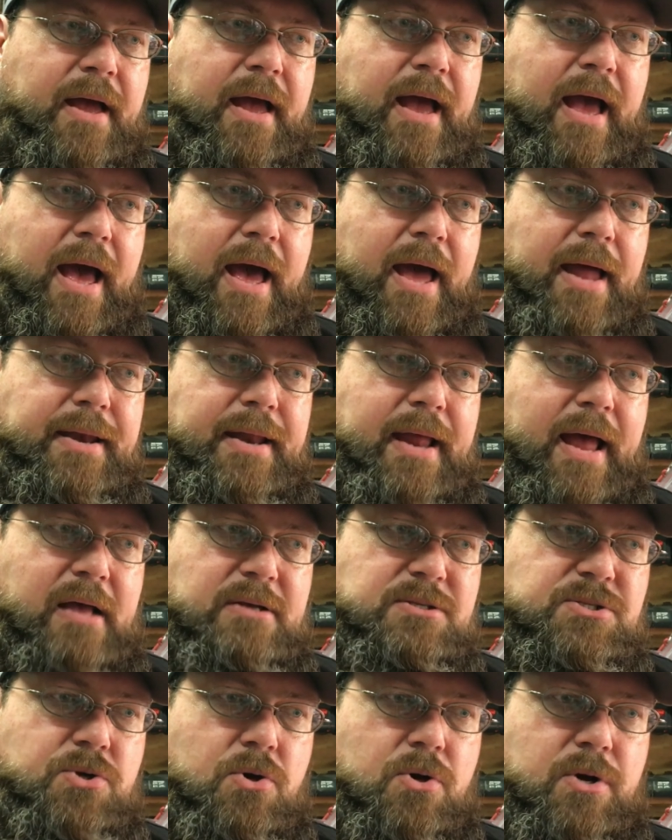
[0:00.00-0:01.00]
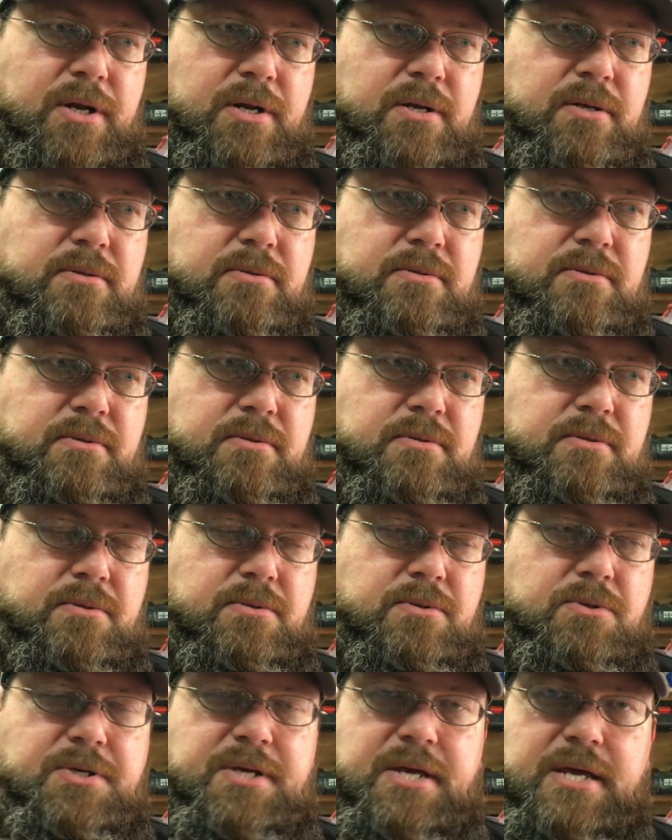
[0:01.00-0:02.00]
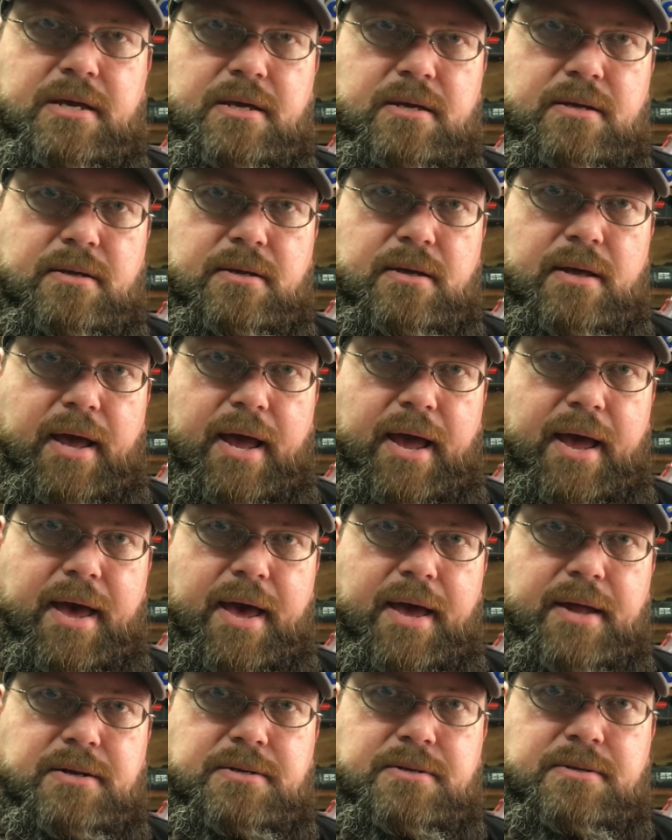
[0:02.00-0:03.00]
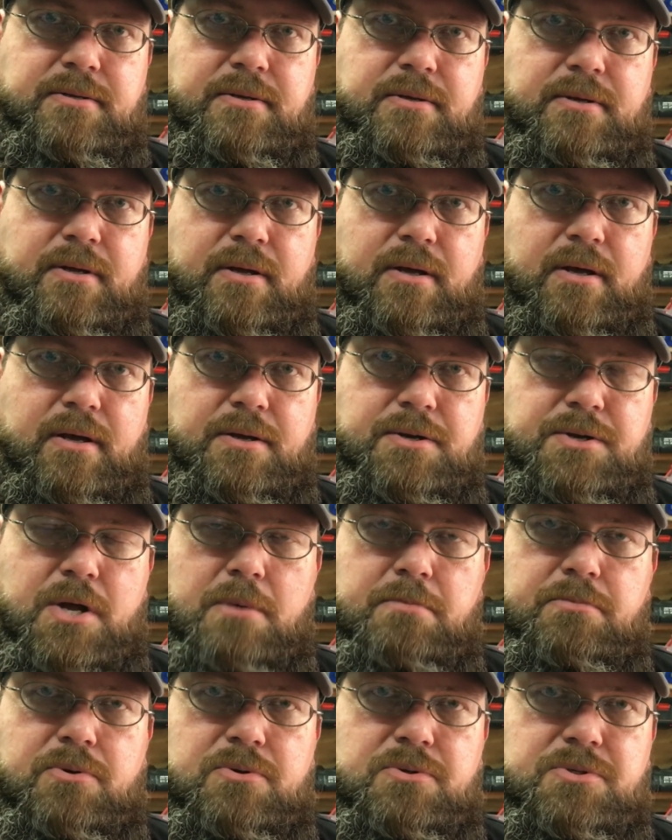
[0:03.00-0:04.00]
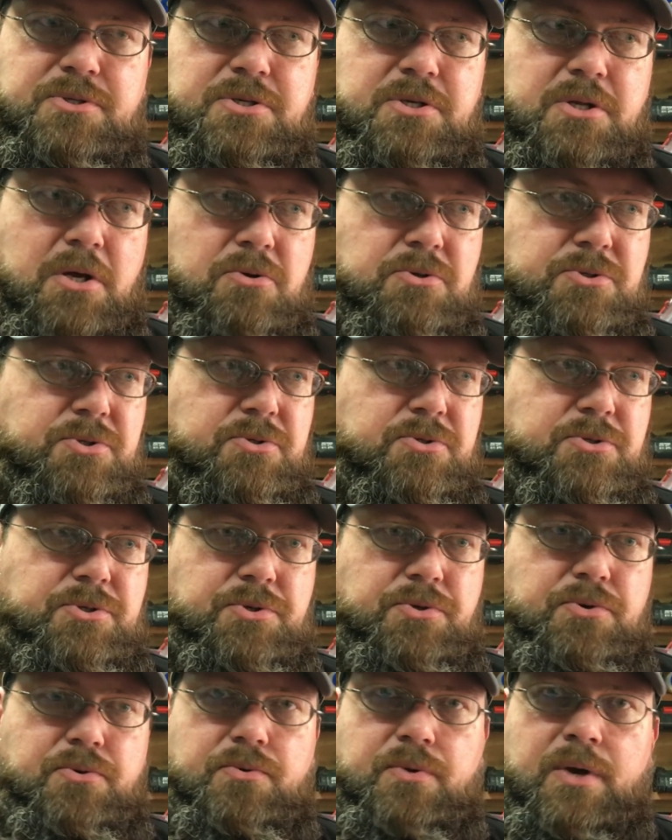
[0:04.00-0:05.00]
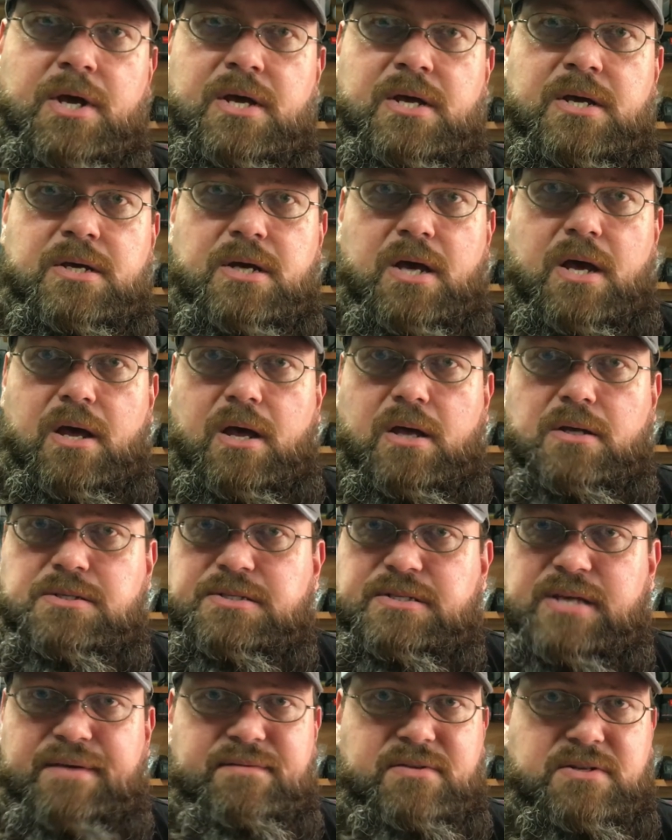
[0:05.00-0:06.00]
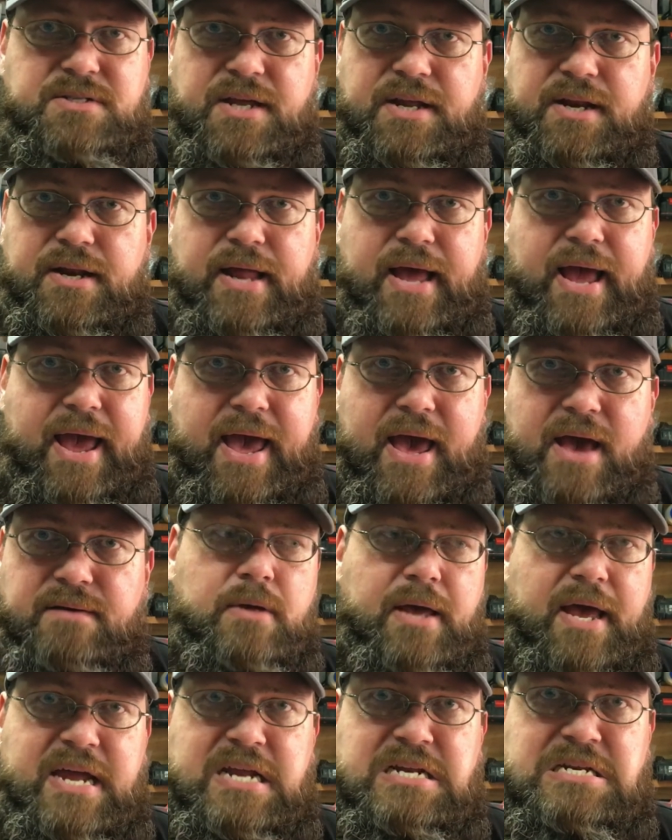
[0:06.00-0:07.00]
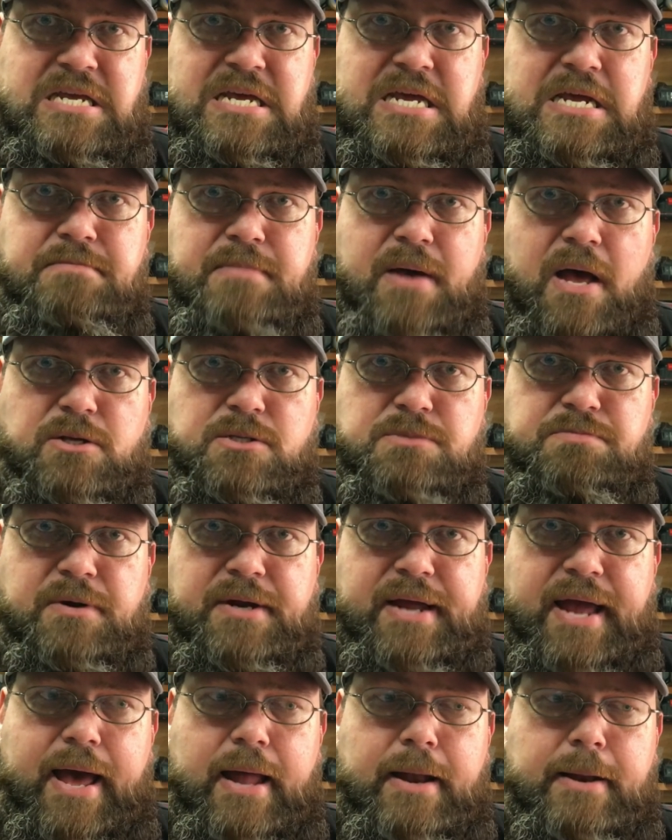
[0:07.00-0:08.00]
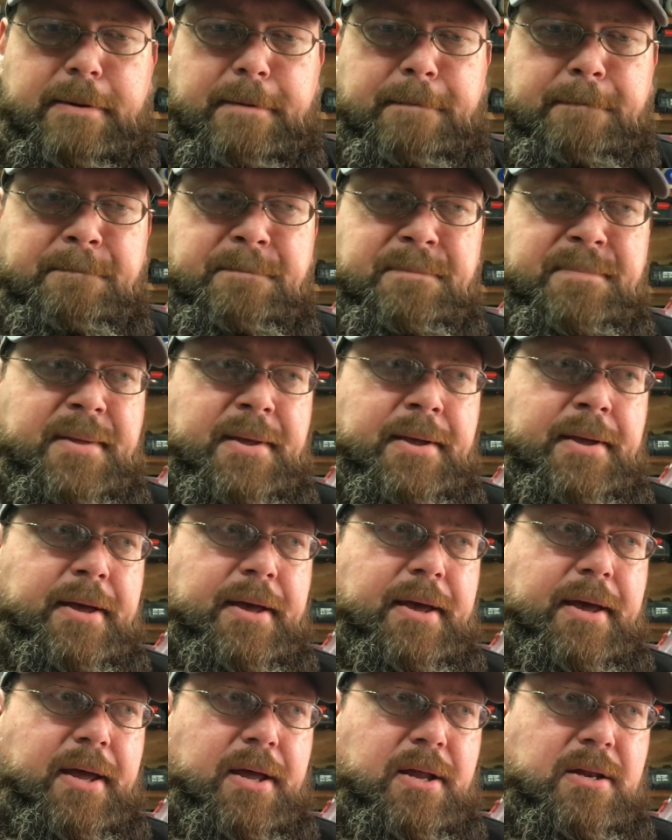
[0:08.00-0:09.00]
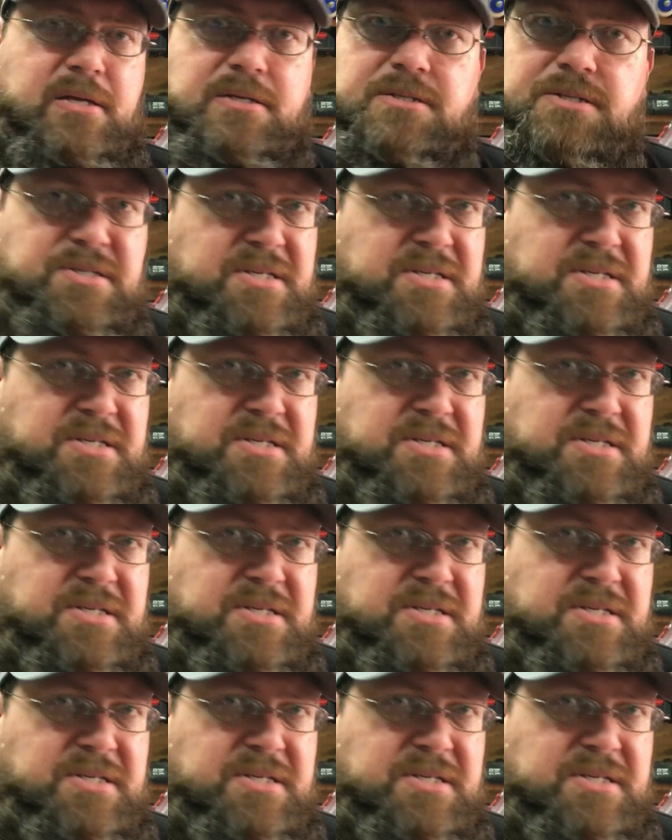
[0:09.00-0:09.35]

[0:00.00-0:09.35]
I started looking at numbers closer to 17 and a half, 18 miles per gallon. And this is